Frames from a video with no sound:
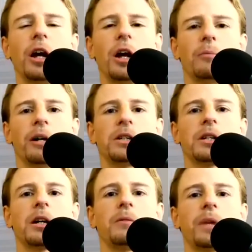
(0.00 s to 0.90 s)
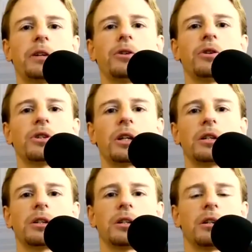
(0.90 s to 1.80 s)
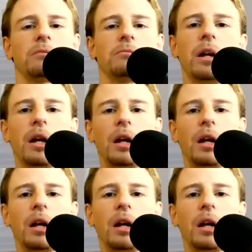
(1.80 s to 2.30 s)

But um, I noticed that um,